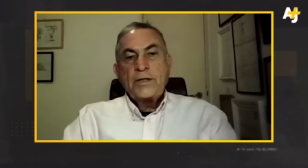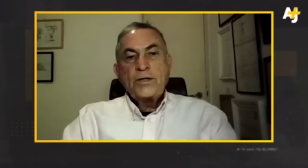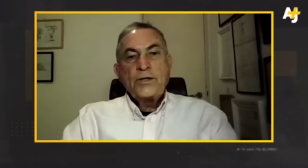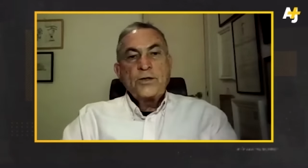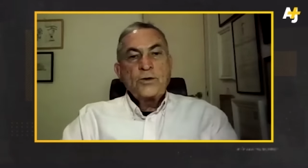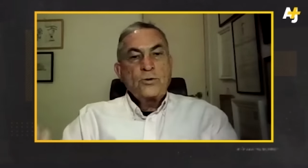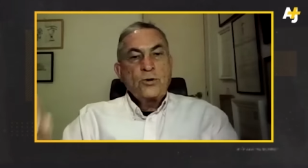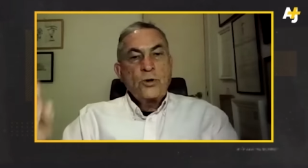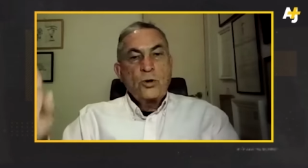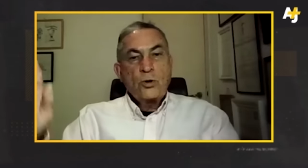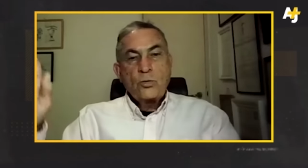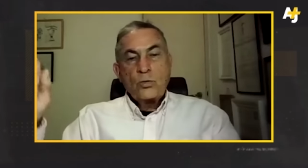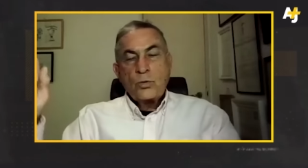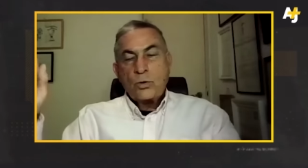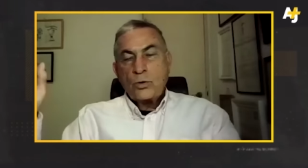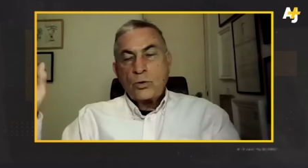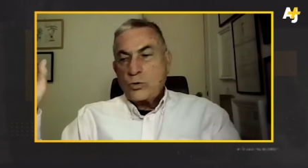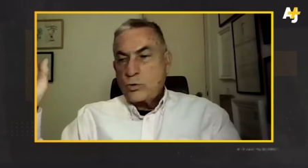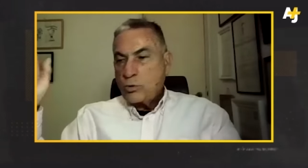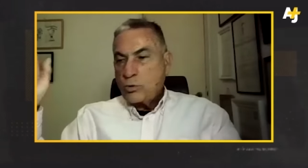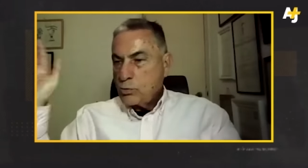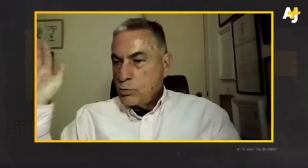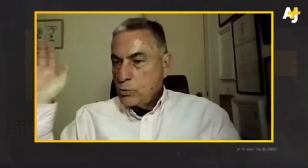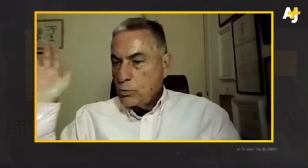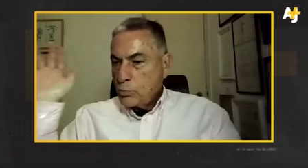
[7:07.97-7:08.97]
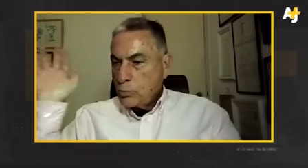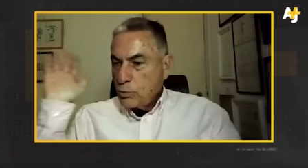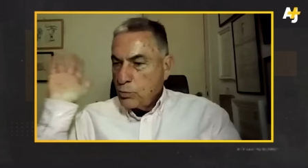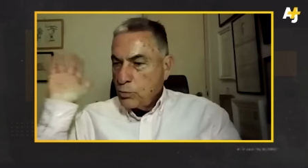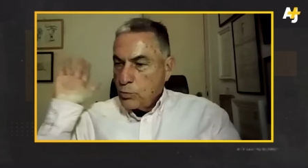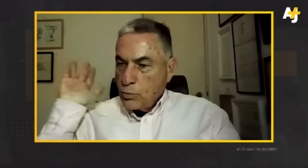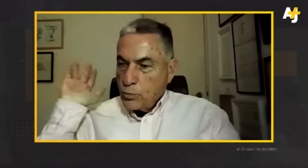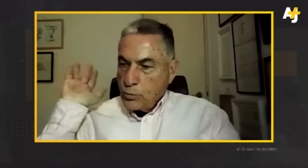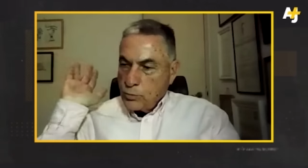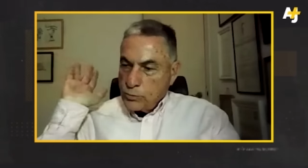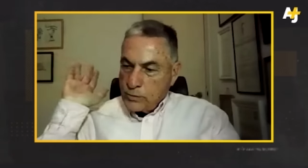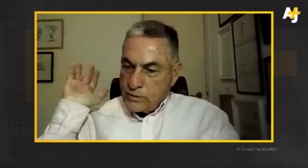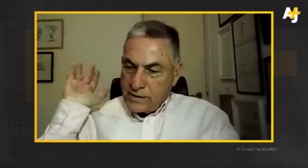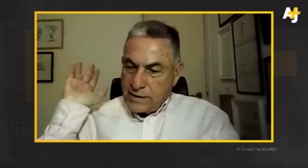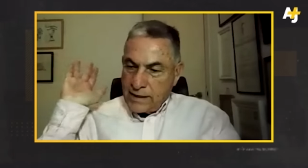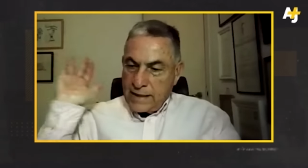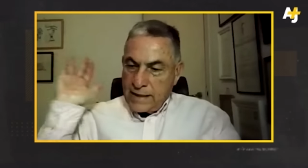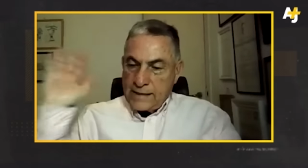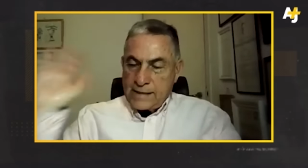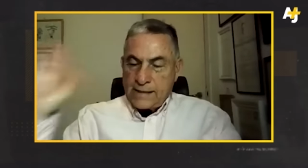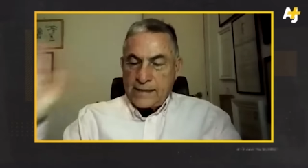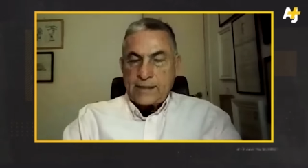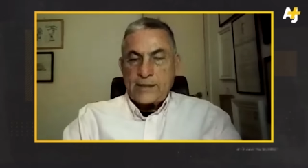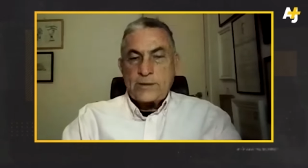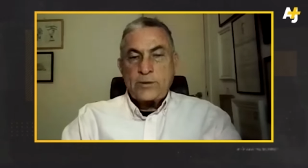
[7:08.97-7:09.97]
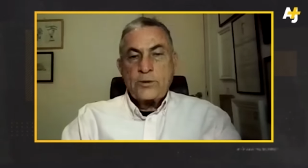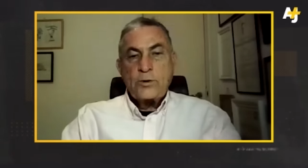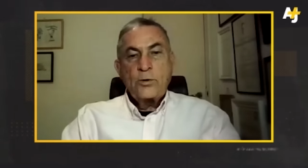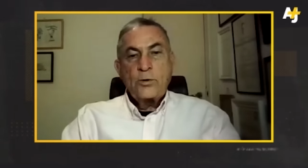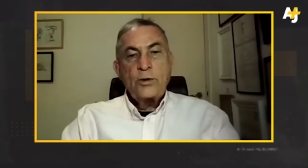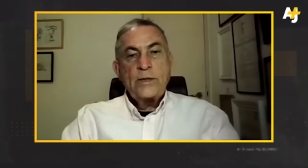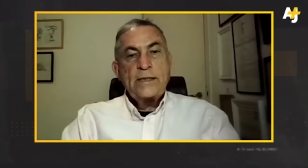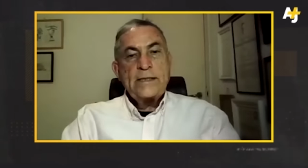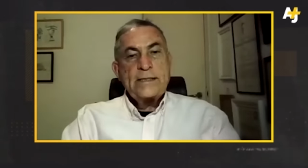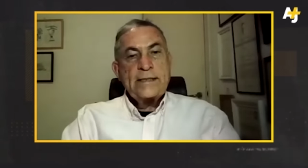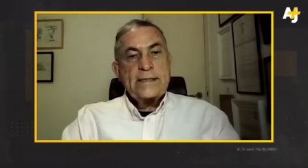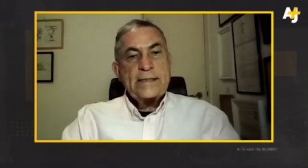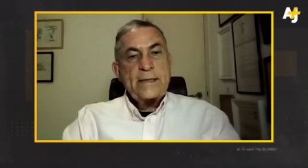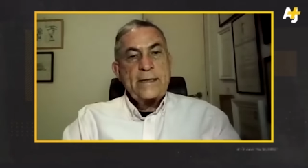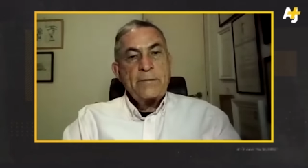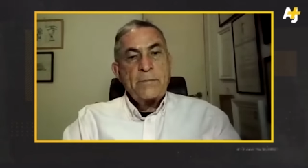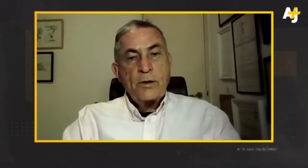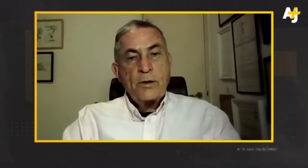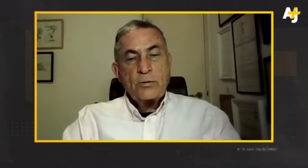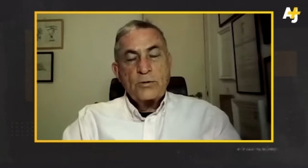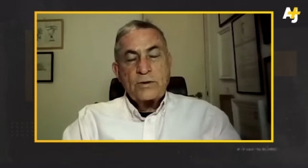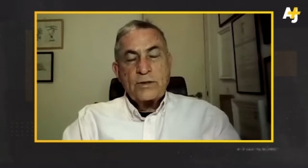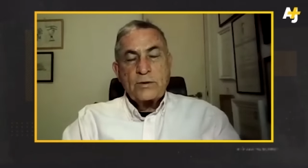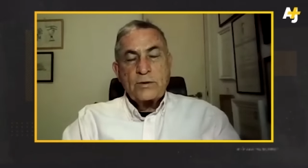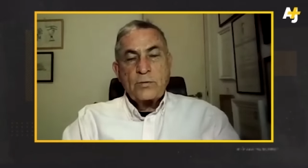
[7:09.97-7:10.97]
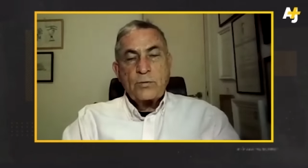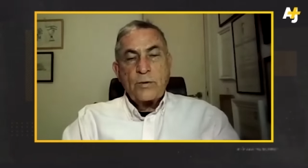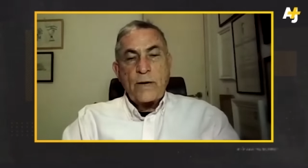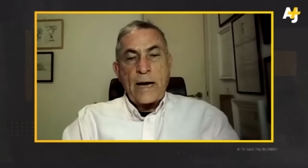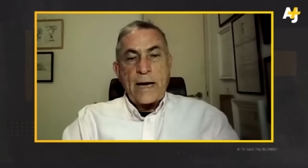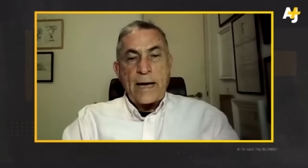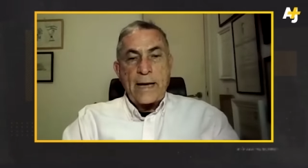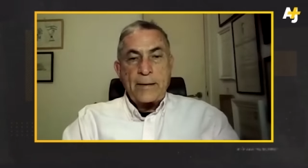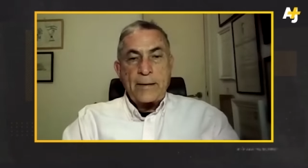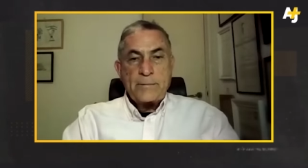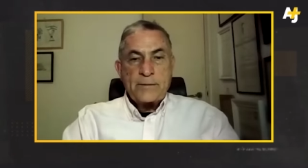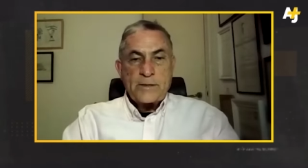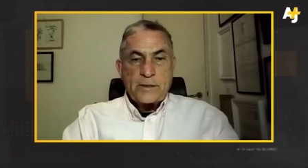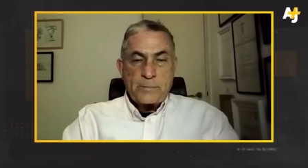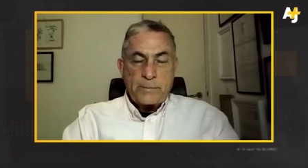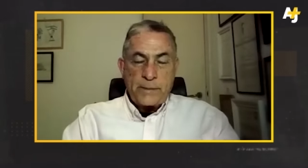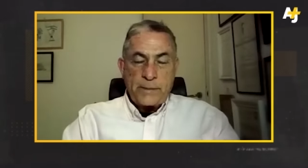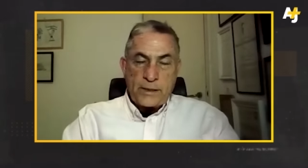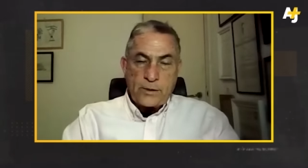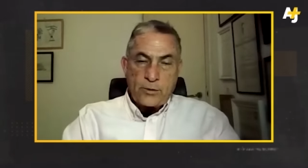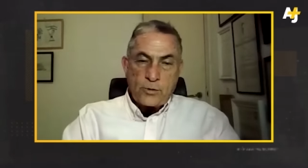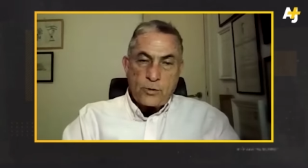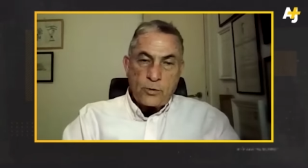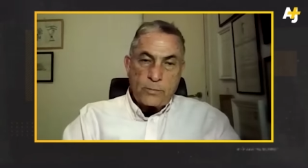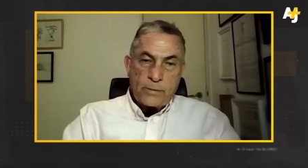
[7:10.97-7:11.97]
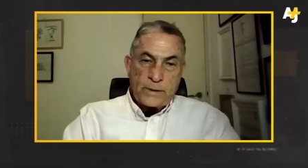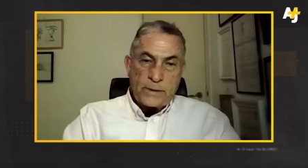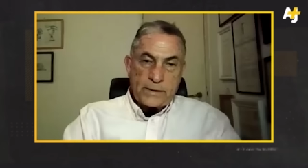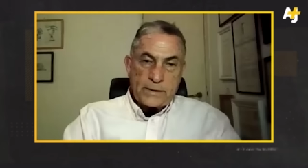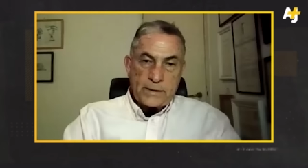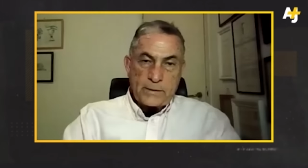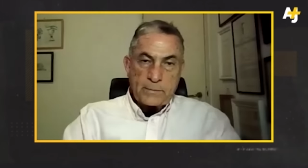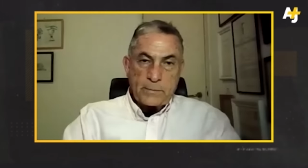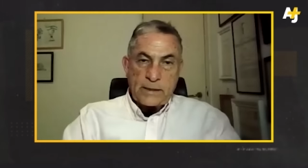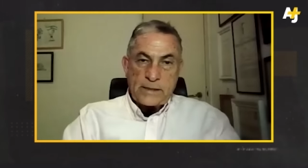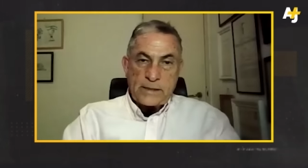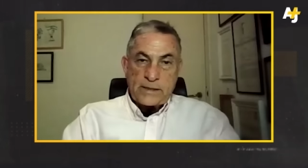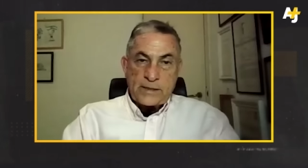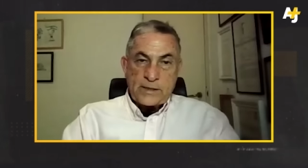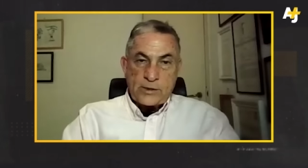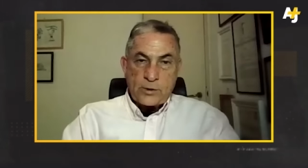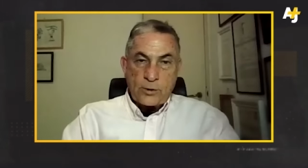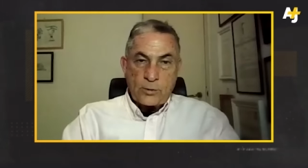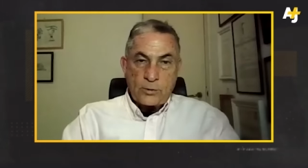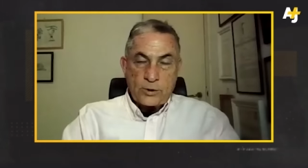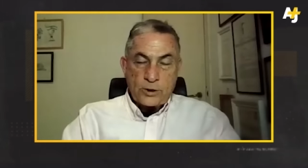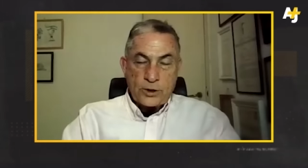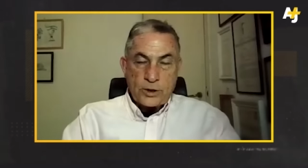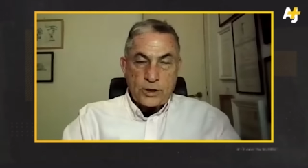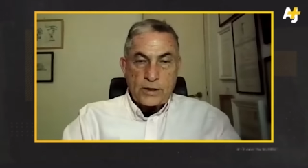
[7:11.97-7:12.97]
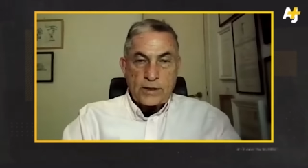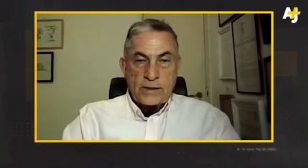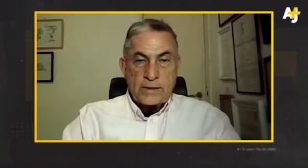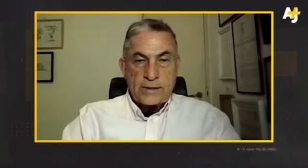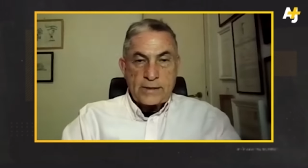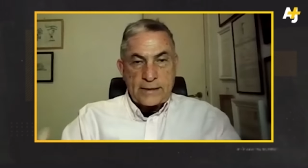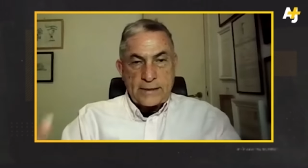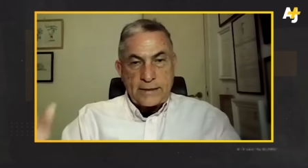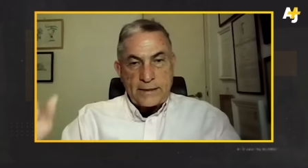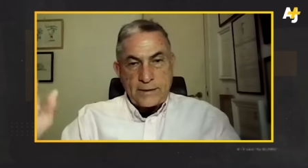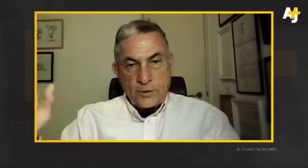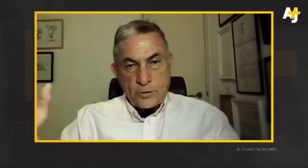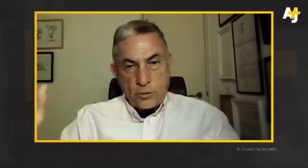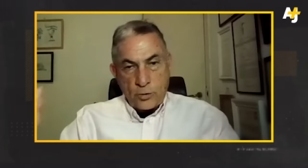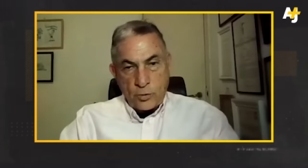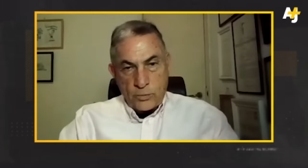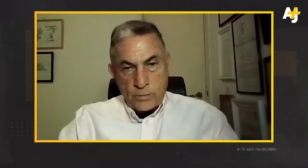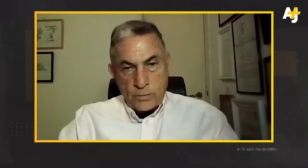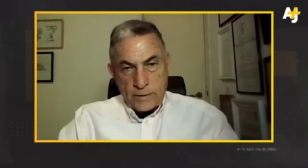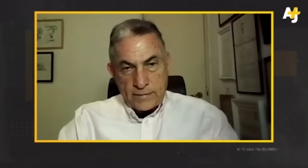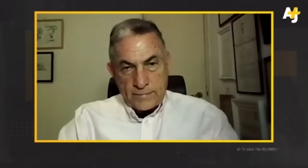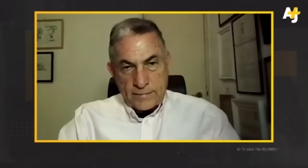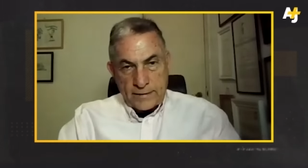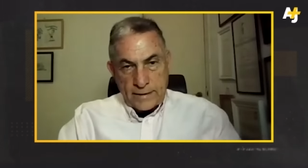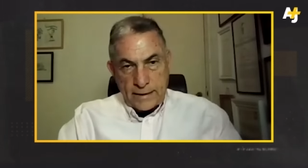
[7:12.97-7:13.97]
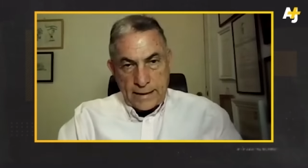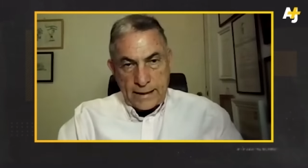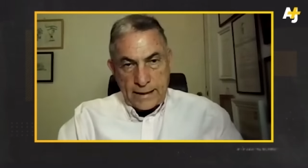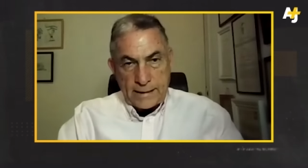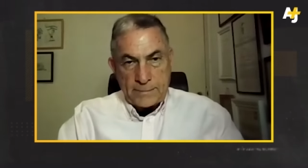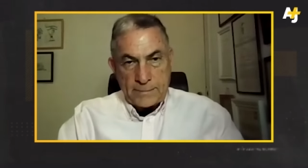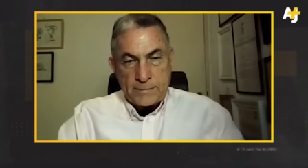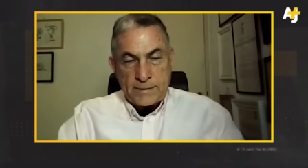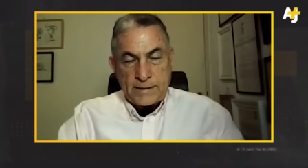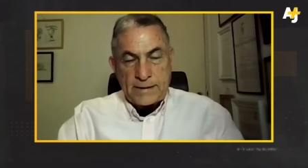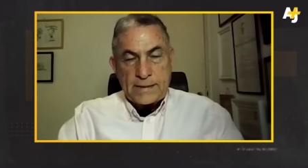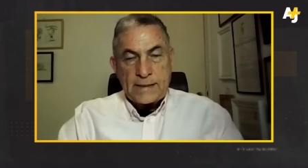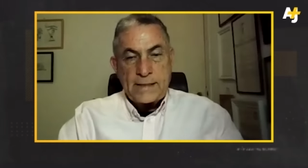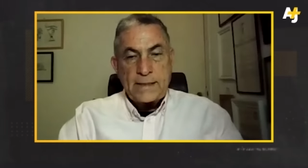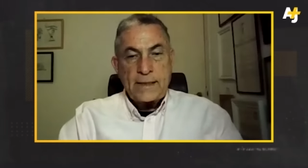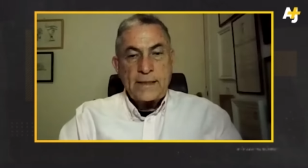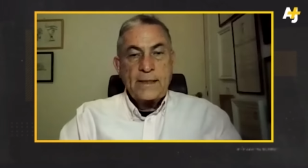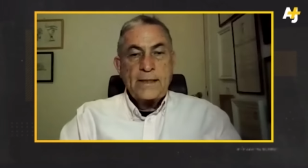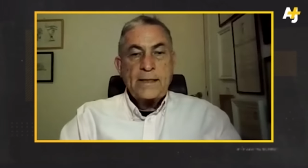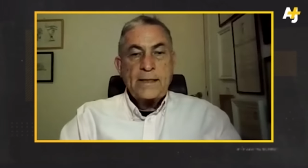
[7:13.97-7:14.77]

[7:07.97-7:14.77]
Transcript: you don't want to tell stories about crimes being committed by soldiers in normal times